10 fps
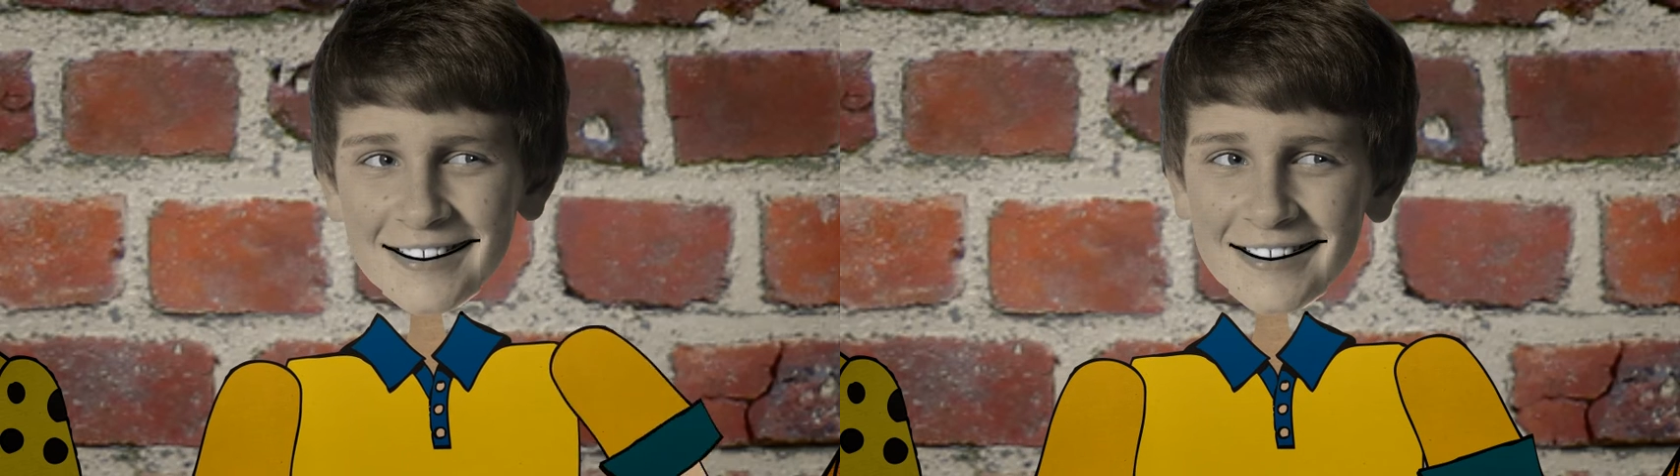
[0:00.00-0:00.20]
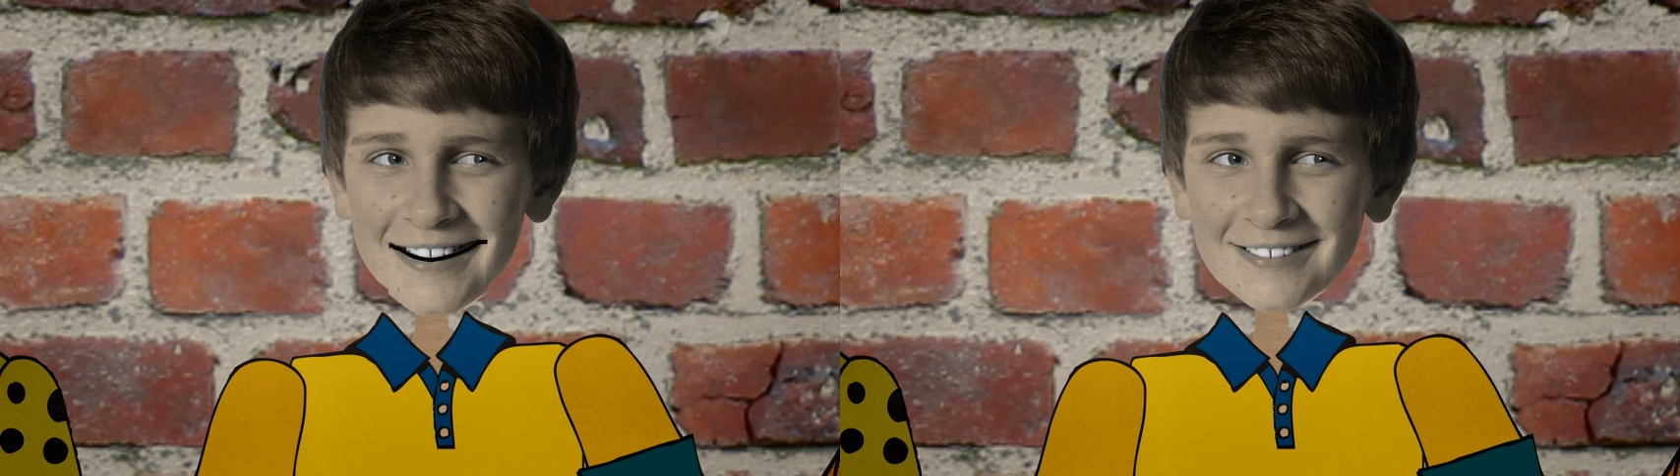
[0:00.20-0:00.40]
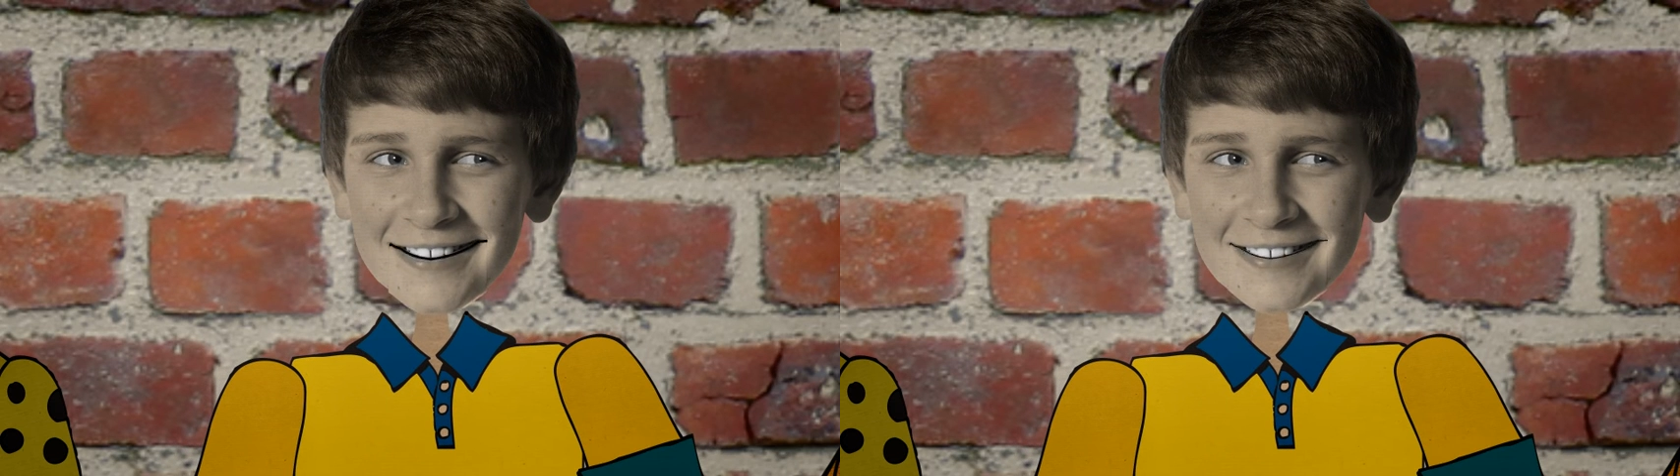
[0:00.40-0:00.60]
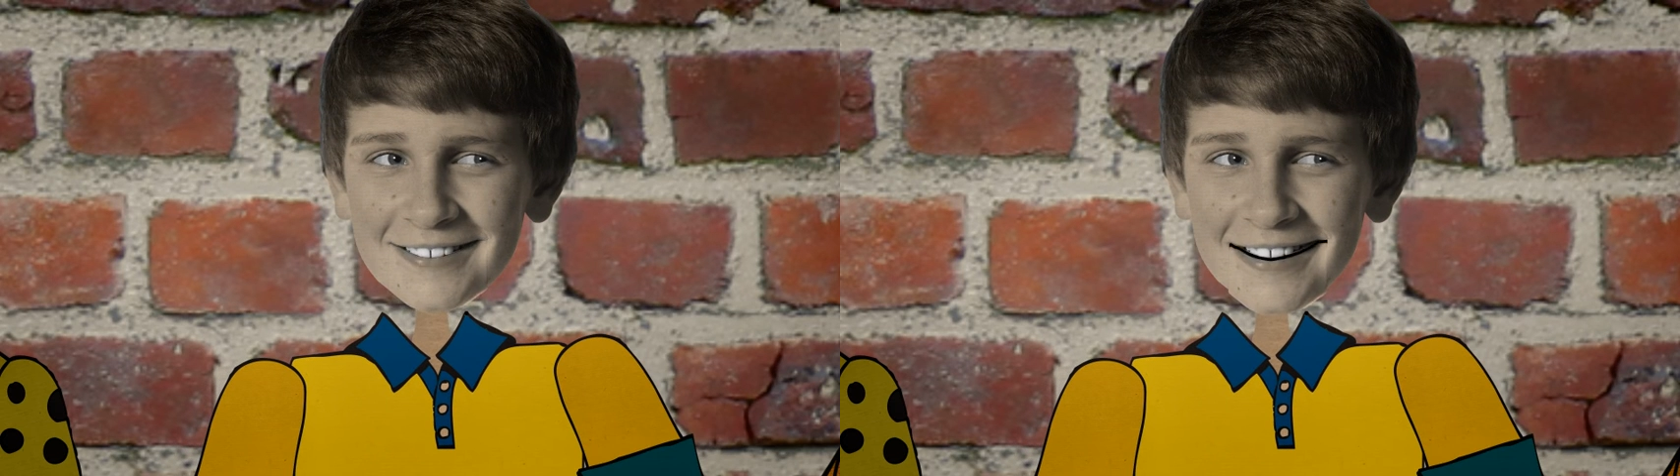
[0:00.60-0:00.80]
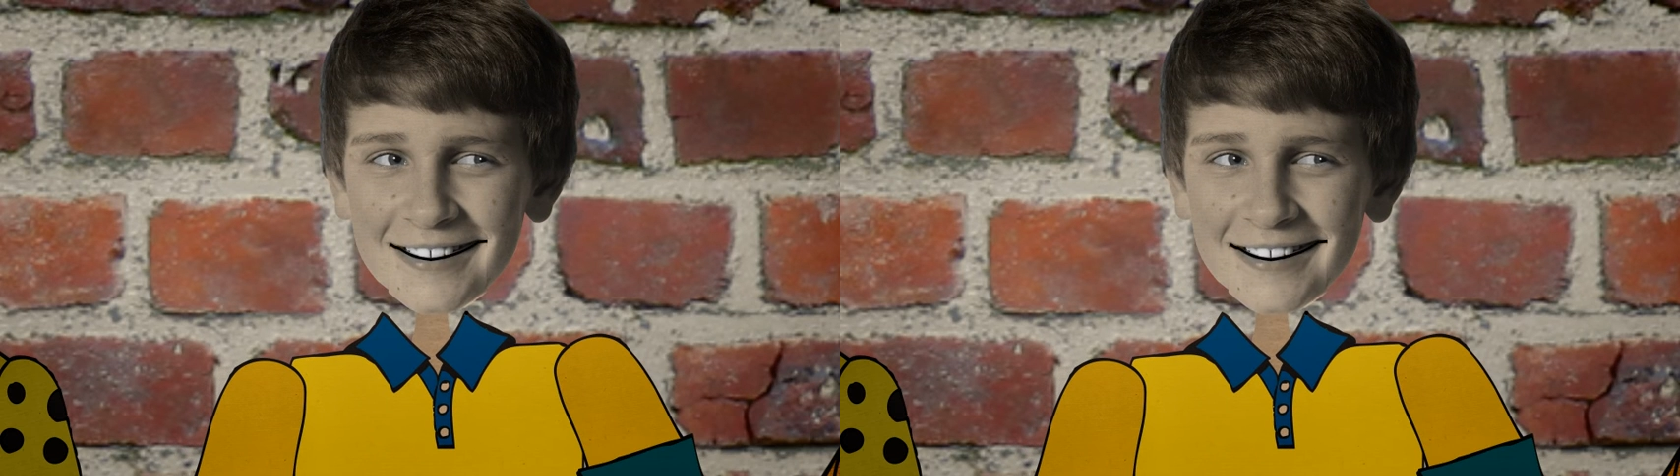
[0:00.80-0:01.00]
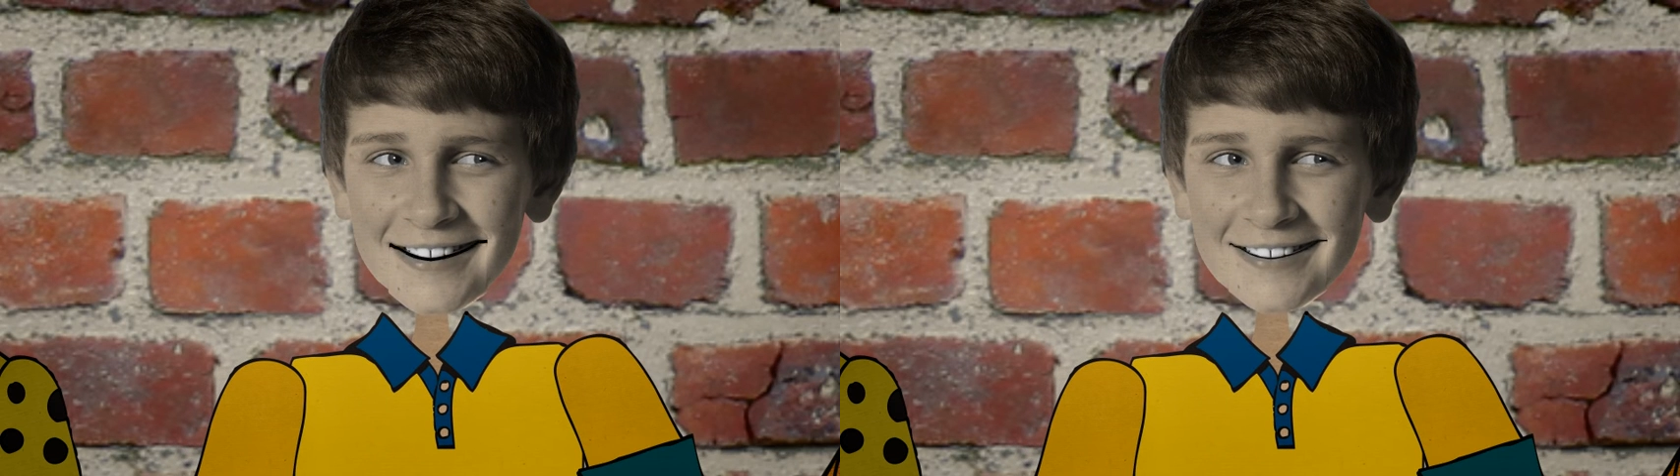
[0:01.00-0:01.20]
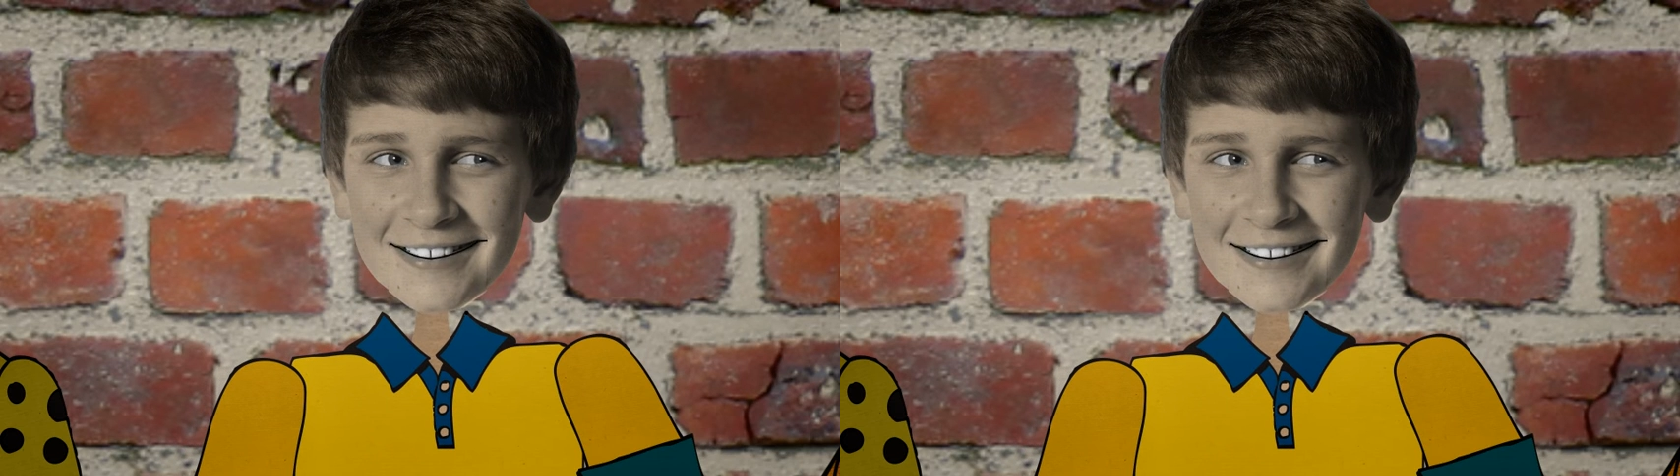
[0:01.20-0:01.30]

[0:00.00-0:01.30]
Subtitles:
set up for the preview of